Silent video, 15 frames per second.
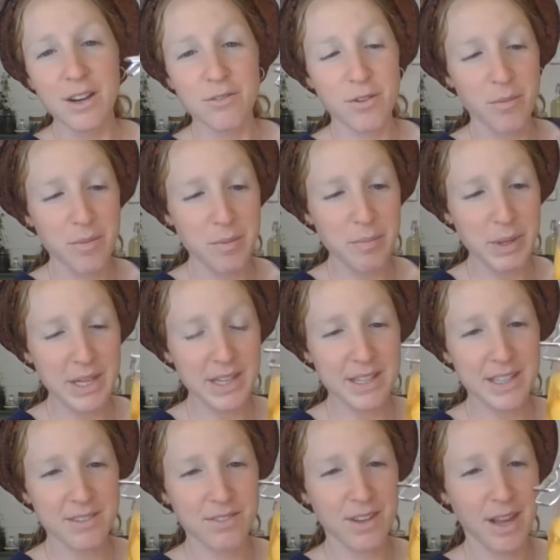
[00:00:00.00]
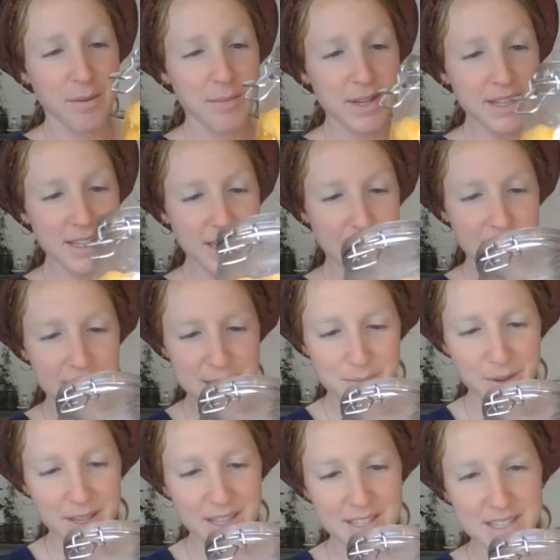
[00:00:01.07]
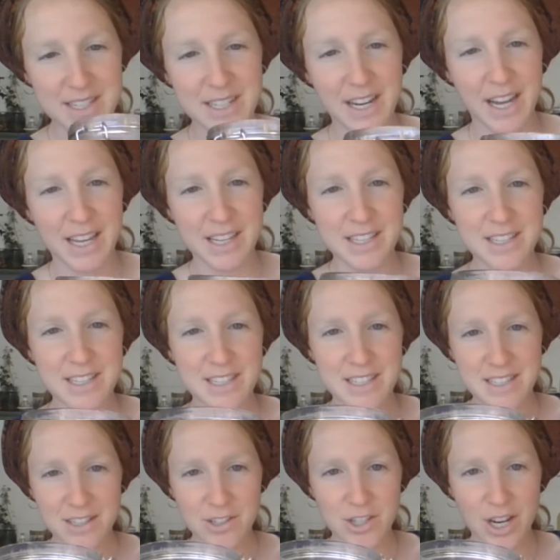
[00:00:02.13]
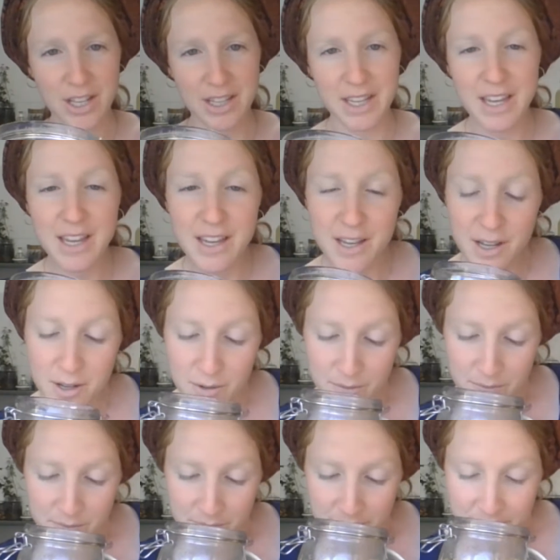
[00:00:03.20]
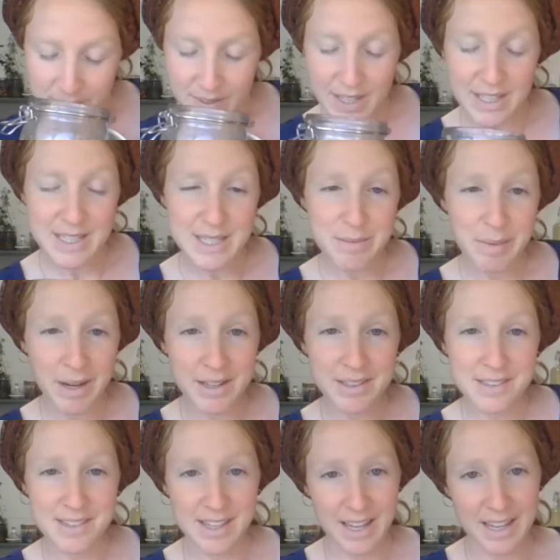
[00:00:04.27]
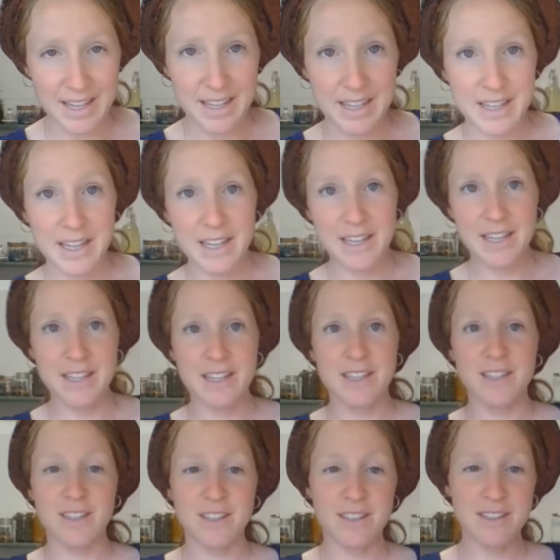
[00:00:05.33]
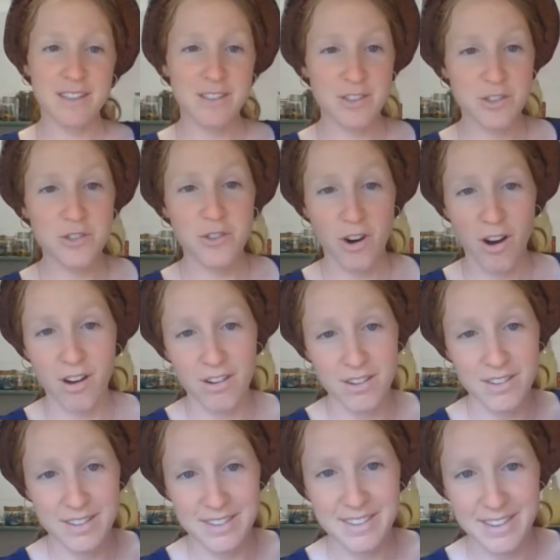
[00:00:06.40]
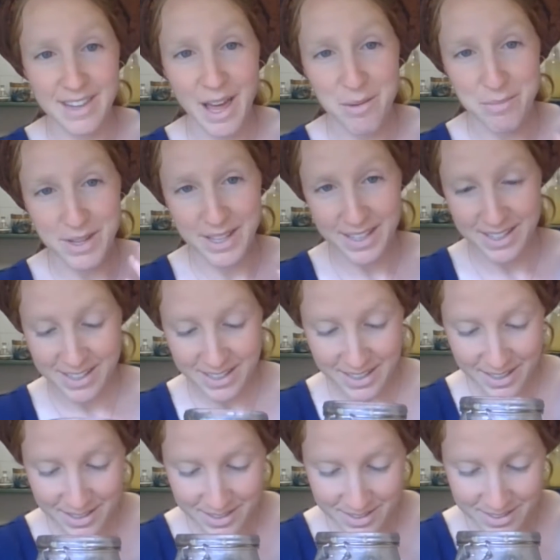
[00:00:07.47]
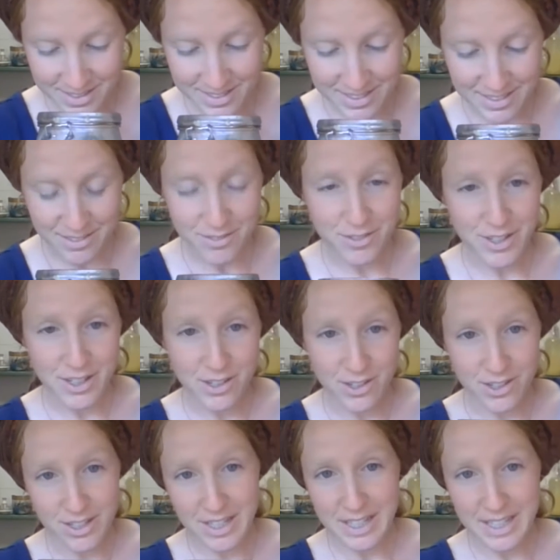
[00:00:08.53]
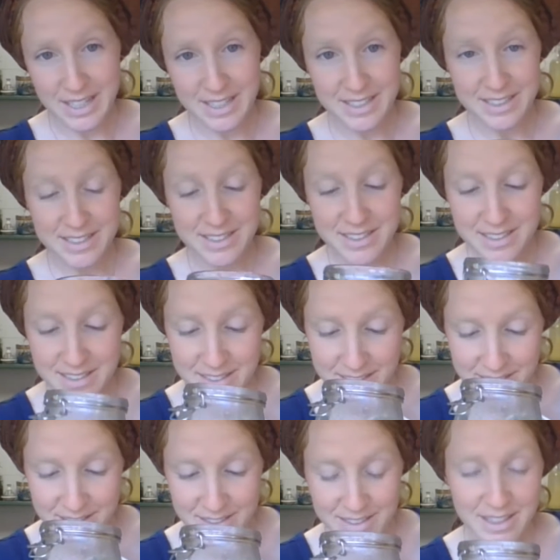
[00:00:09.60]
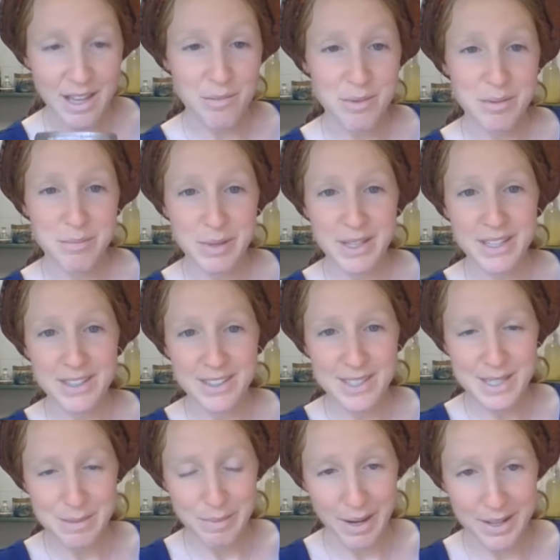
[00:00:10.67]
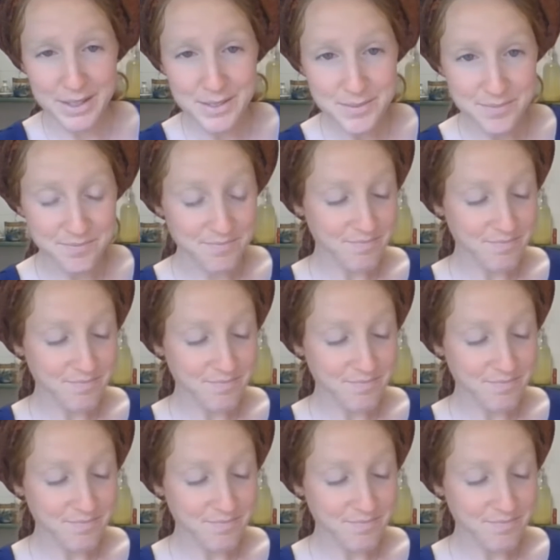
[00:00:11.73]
from the peel of the lemon, and it's made this nice jelly. It smells like strong lemon, vinegary lemon peel smell.